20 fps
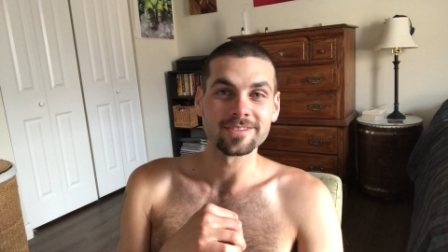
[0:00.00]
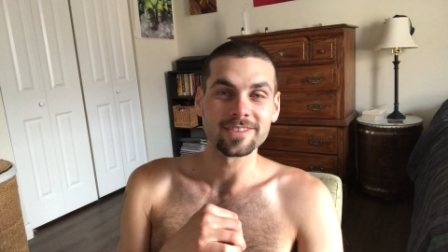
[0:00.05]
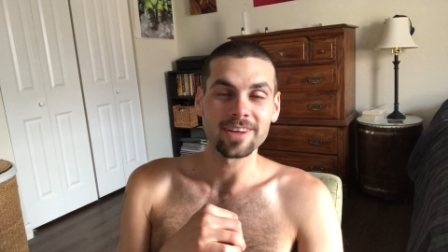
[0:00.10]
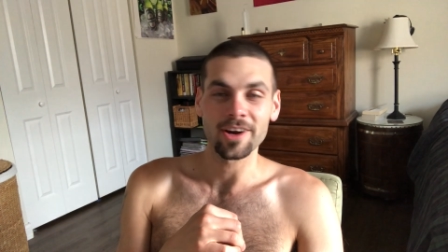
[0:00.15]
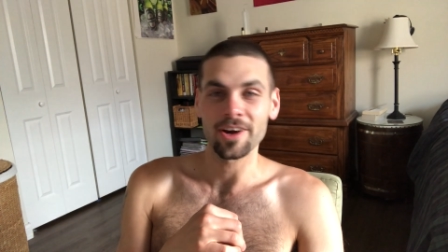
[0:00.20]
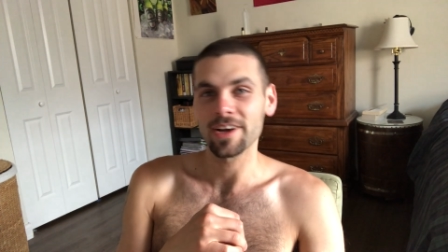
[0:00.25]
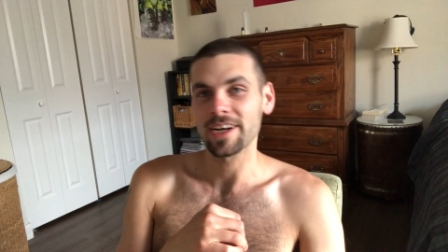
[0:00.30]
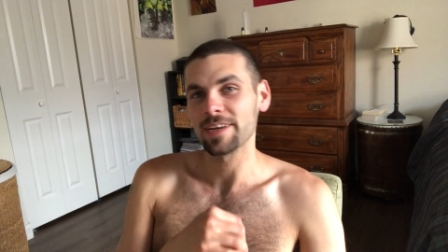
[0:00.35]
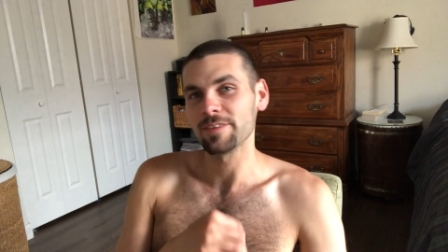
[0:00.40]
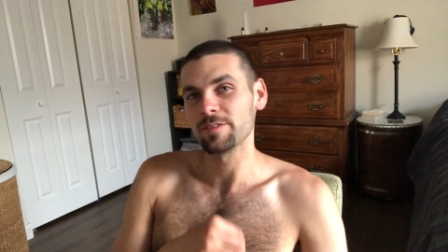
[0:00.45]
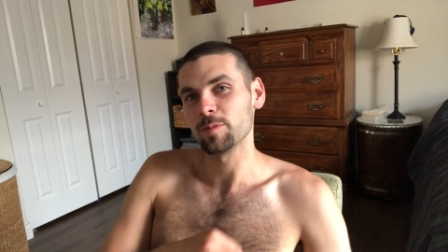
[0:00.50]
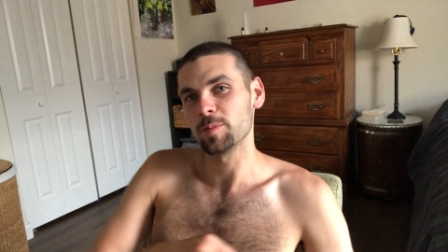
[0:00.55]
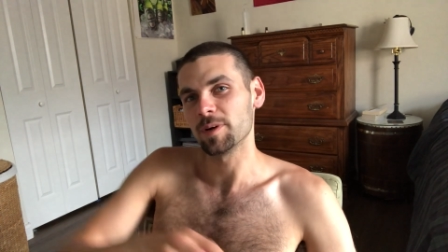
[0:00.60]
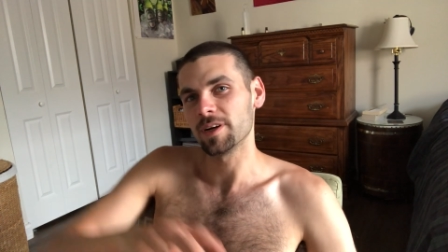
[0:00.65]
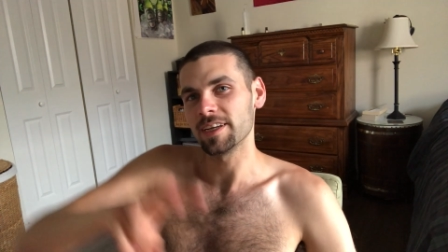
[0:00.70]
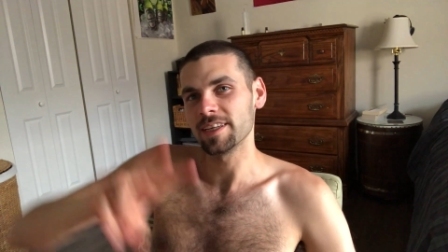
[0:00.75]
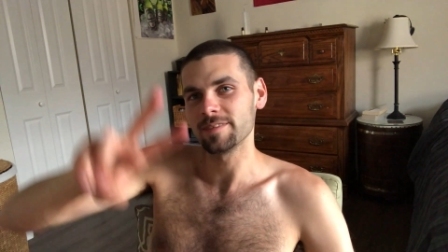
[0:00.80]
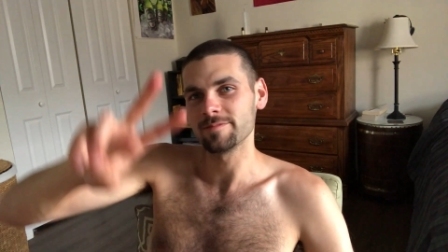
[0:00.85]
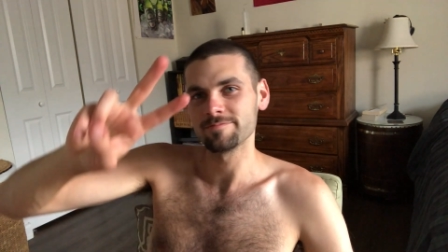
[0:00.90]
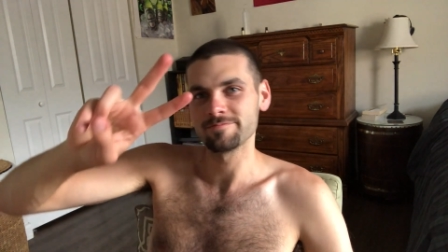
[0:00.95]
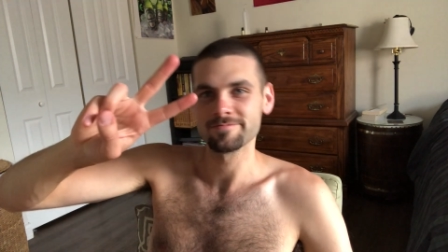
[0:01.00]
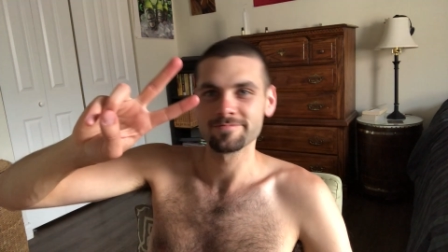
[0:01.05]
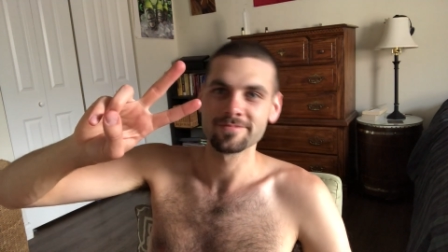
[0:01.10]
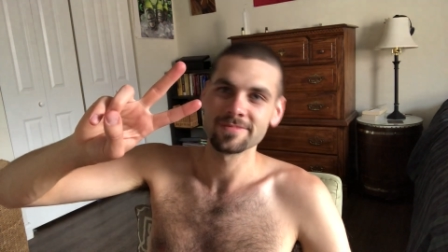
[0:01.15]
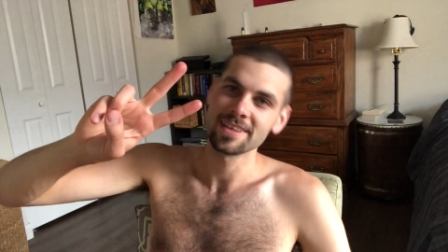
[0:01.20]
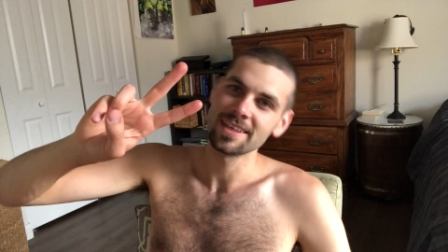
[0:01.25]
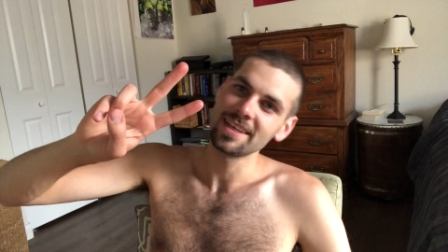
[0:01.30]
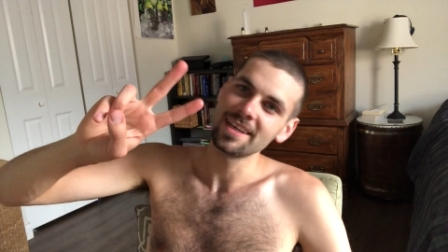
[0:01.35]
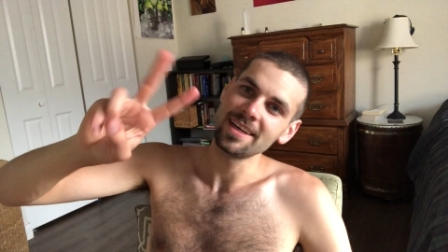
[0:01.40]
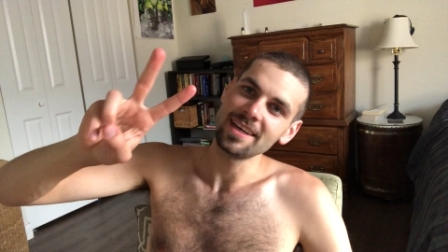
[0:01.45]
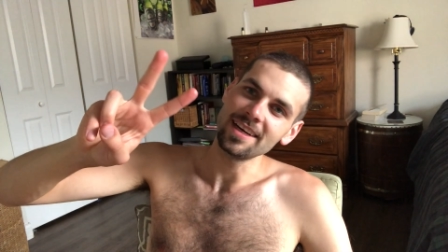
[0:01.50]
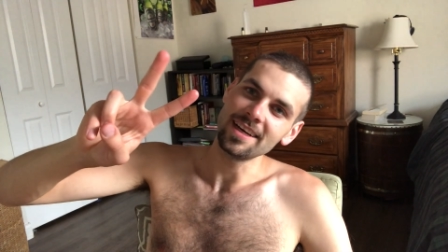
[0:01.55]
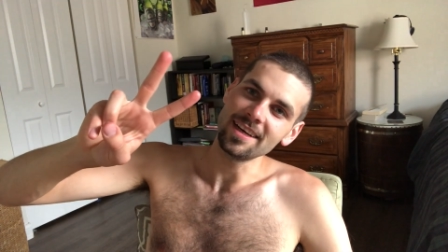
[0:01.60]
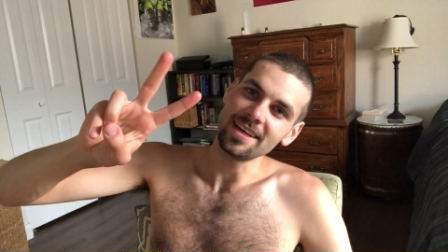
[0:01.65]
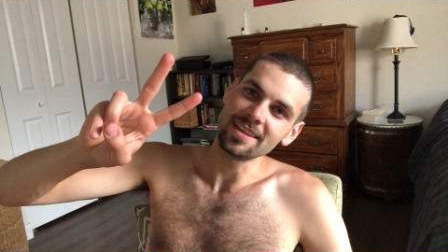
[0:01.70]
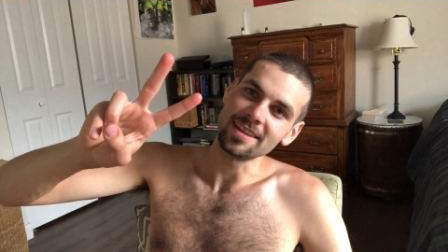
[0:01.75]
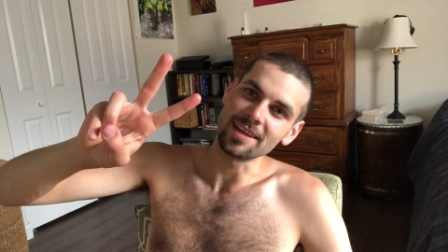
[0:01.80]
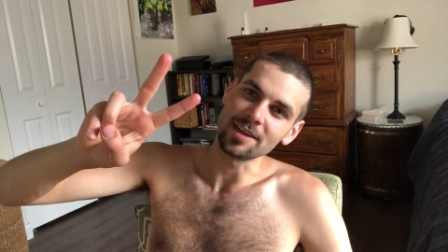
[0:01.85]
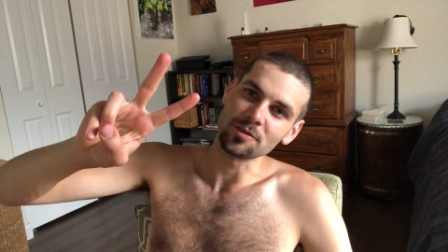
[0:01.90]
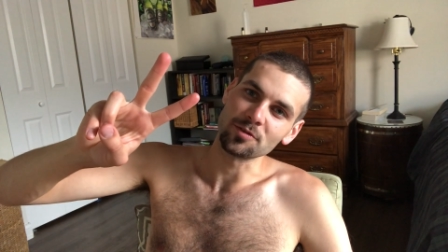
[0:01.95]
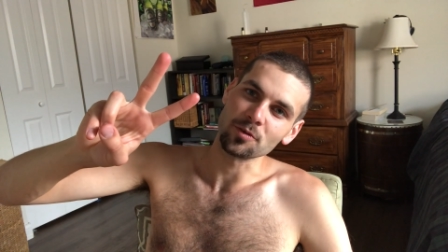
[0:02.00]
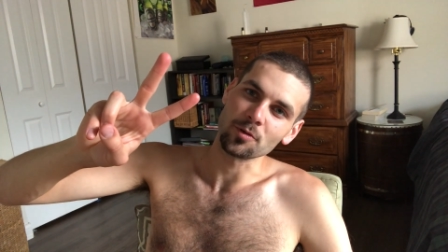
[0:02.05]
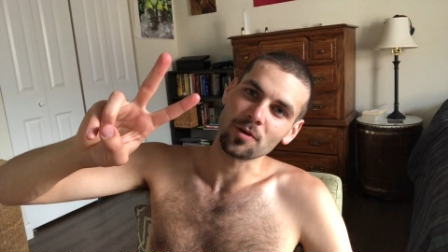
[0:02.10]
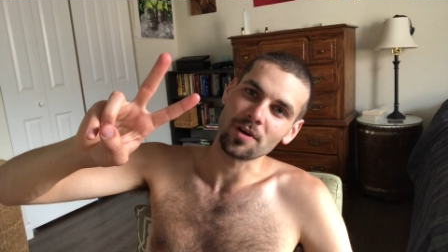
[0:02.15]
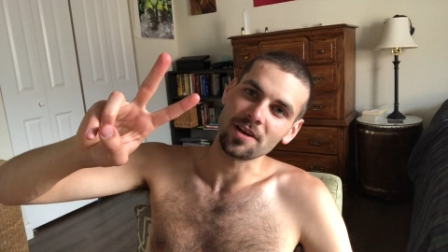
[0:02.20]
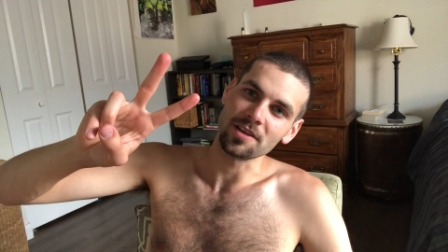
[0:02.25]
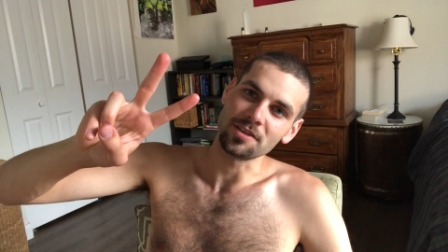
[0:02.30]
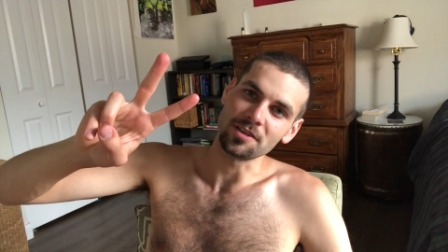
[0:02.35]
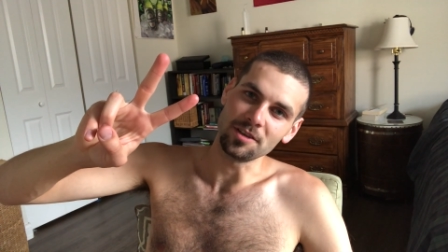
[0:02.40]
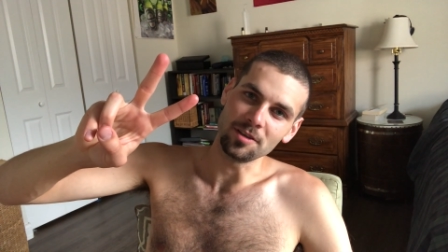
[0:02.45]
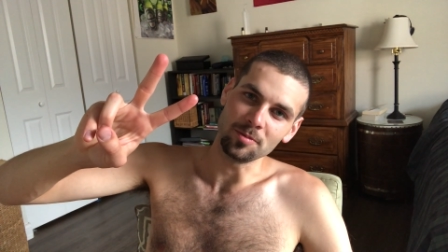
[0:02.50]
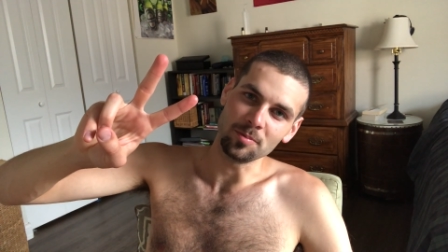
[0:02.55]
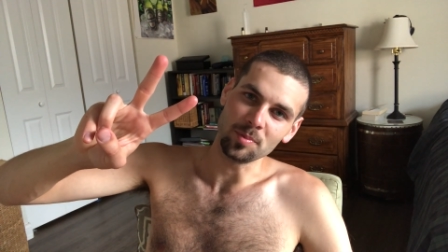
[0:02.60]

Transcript: All right, everybody. Thanks for watching.